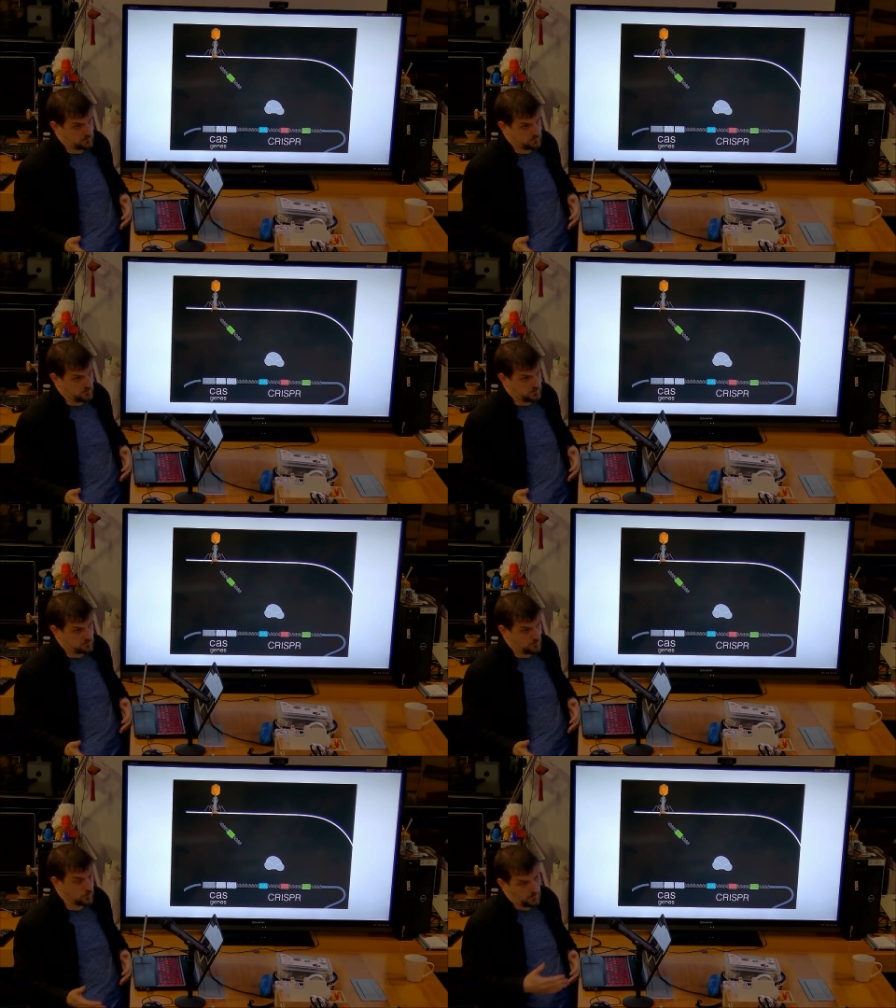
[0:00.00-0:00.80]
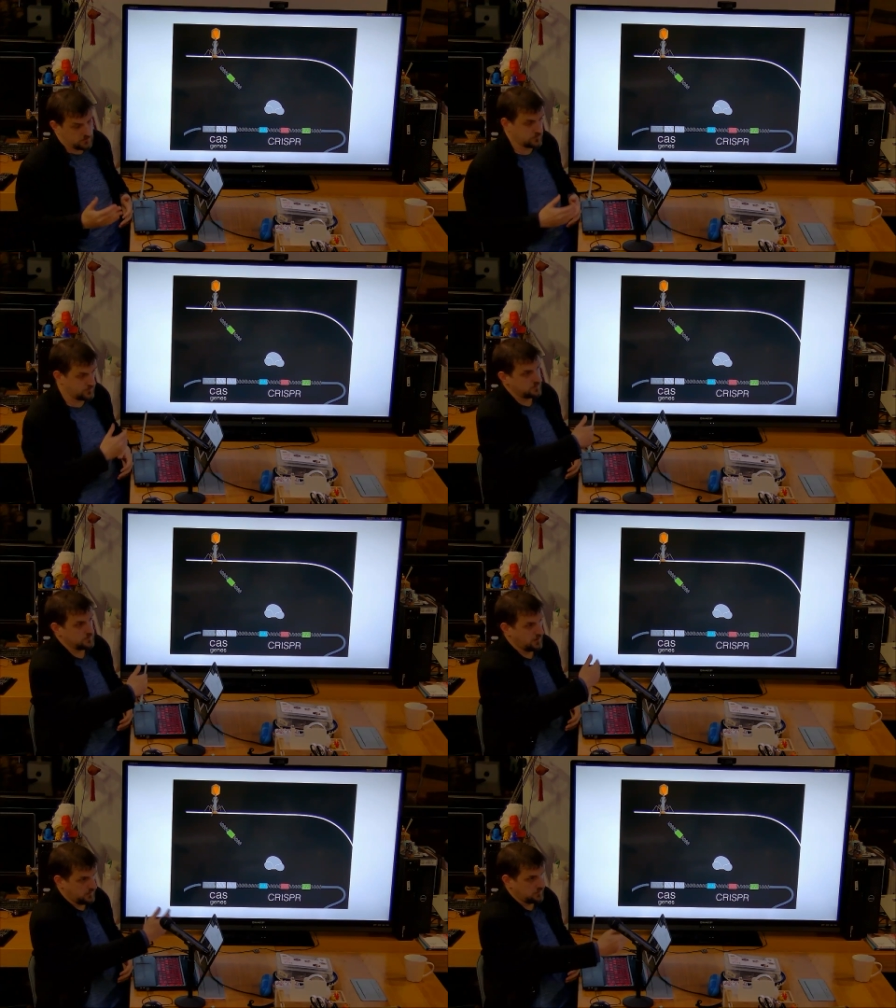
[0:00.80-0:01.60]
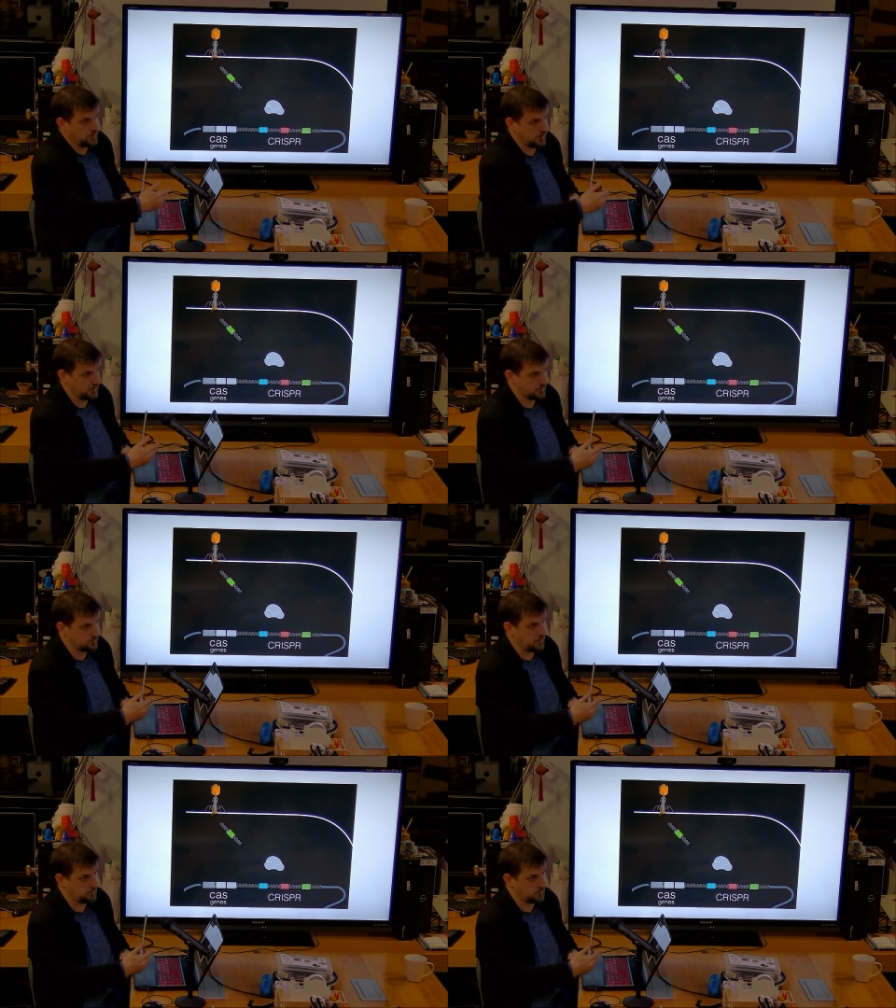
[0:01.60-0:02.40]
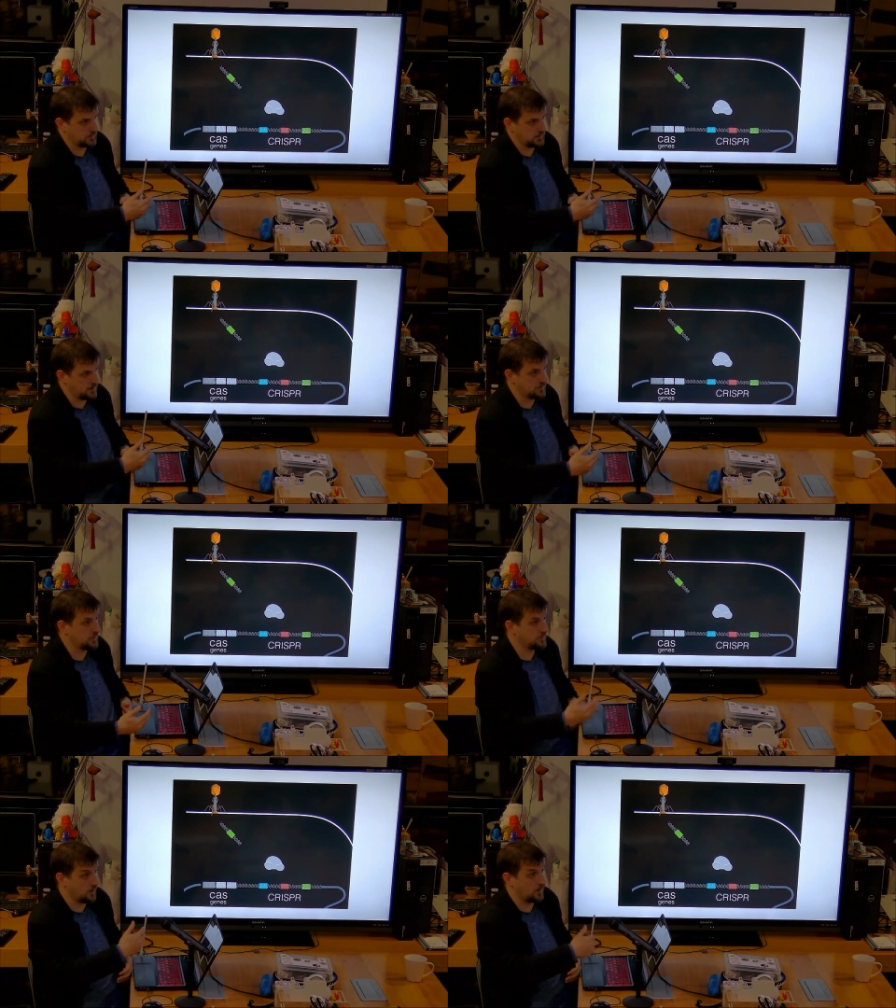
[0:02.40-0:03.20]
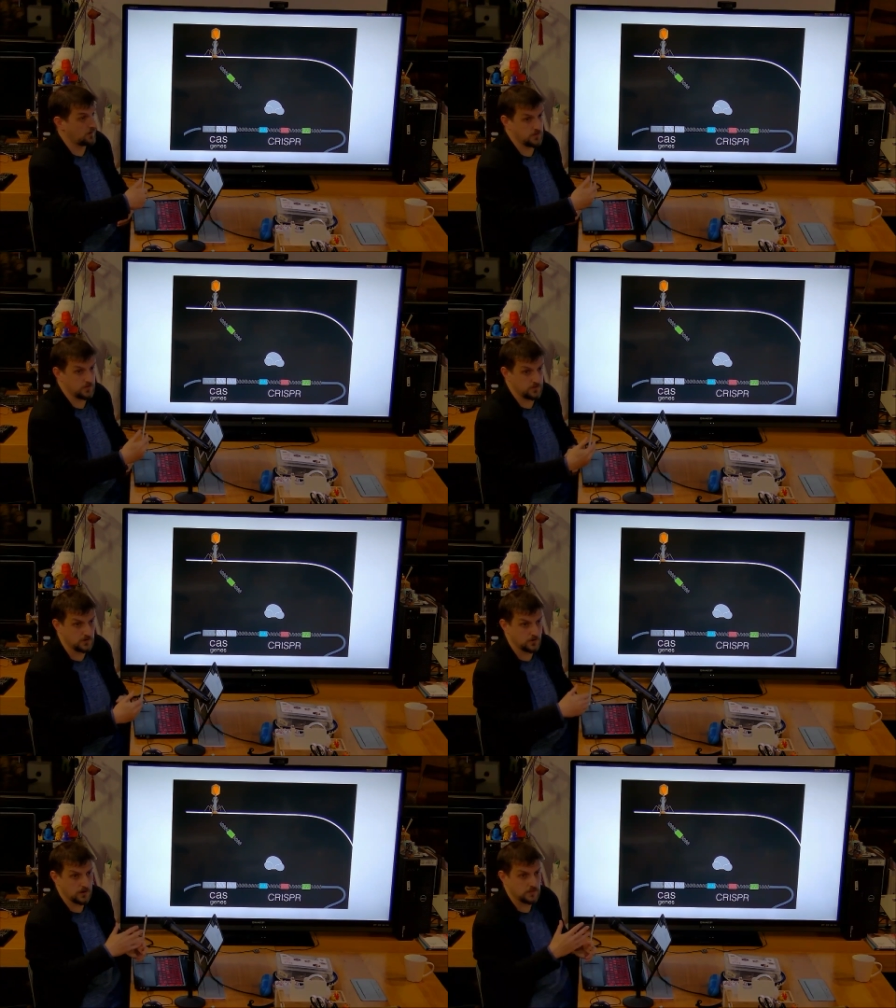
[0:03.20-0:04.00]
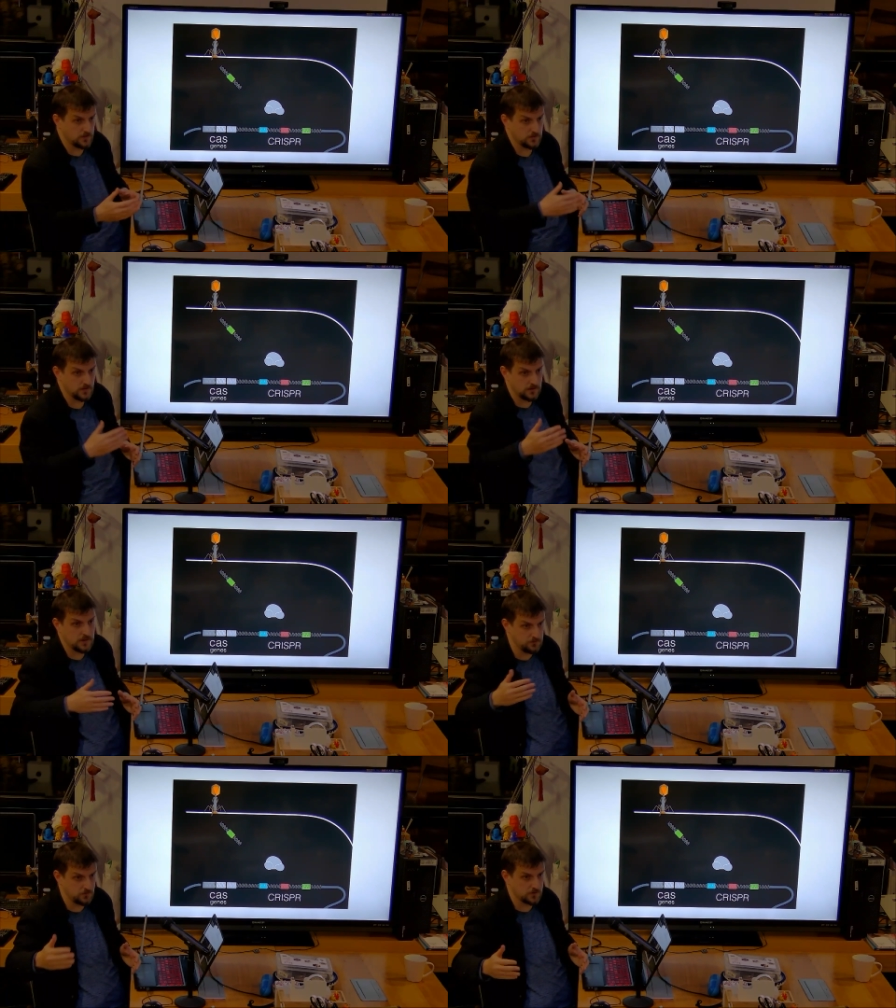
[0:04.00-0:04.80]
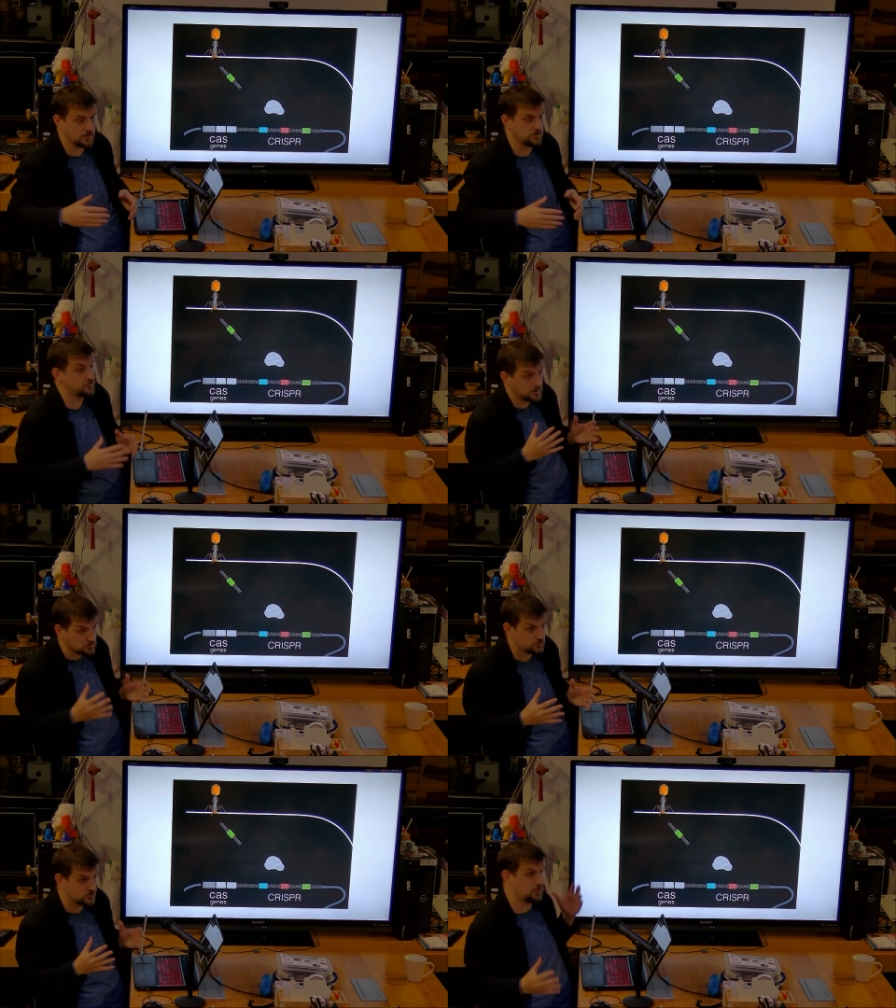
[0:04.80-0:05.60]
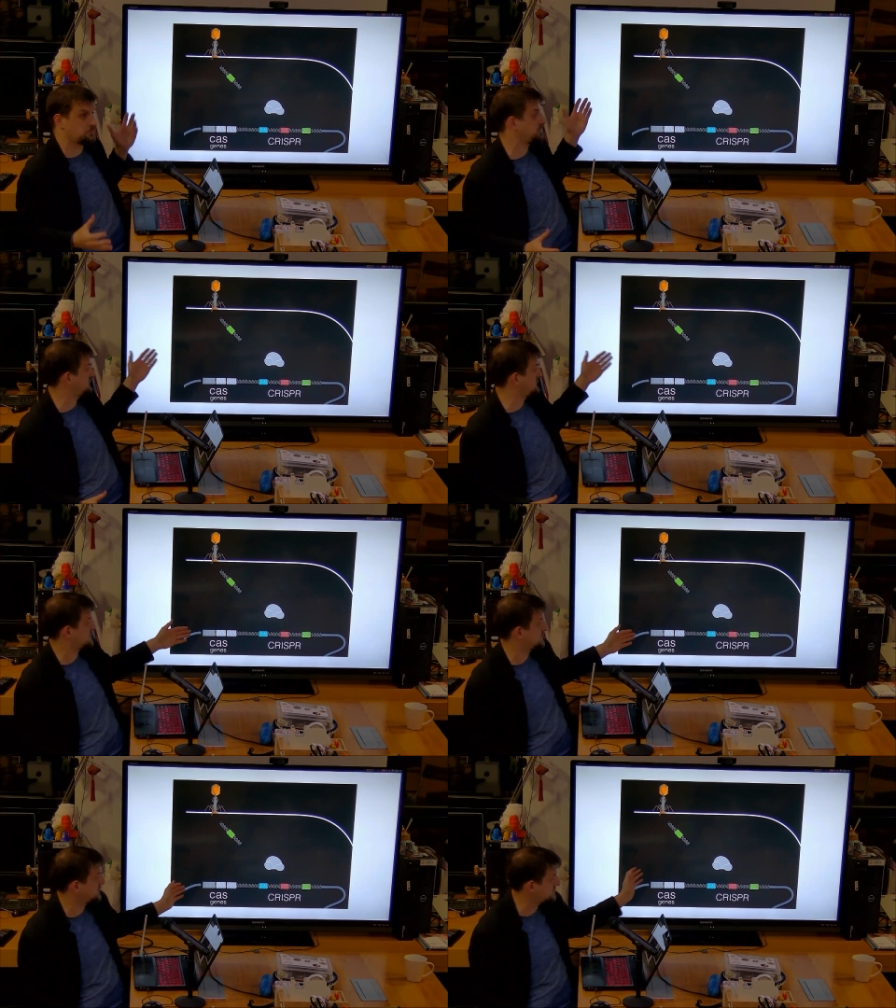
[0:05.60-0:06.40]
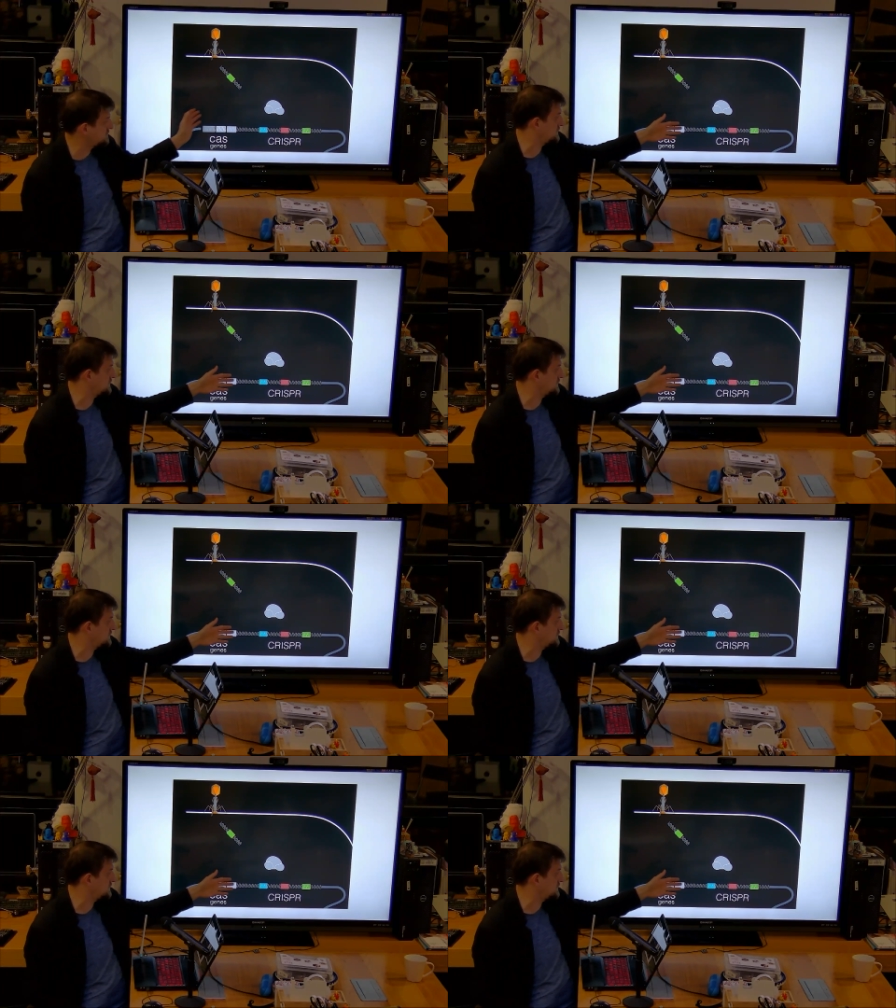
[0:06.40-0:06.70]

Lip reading: Okay, so then another paper later, and then, and then they keep doing, eventually they put together that this